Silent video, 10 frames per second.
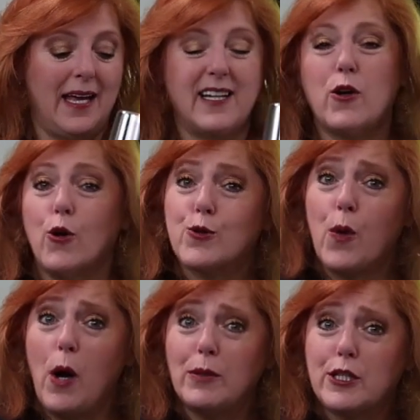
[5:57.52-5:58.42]
and it
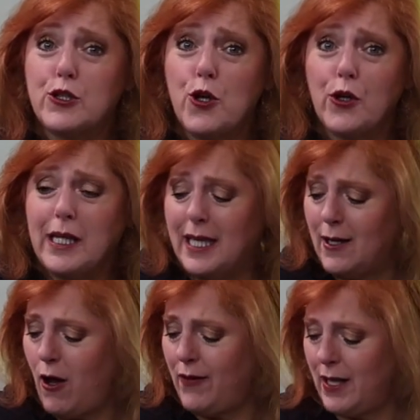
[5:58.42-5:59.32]
goes well with the
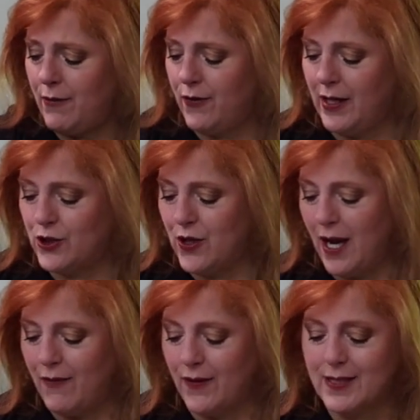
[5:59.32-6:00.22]
turkey and all the other
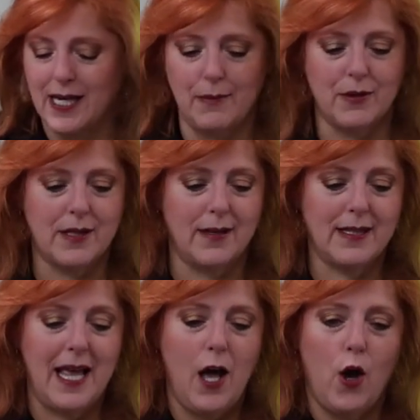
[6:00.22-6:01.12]
things you have on the table
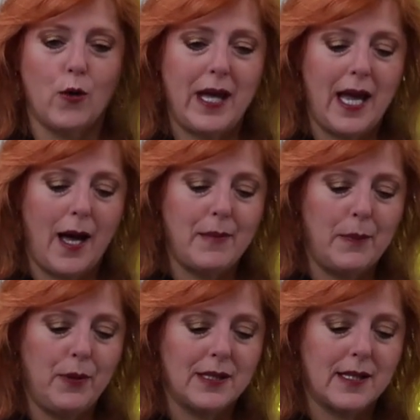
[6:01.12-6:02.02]
done. Okay,
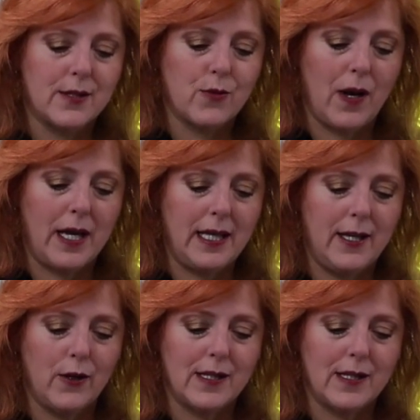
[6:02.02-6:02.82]
I'm gonna put this right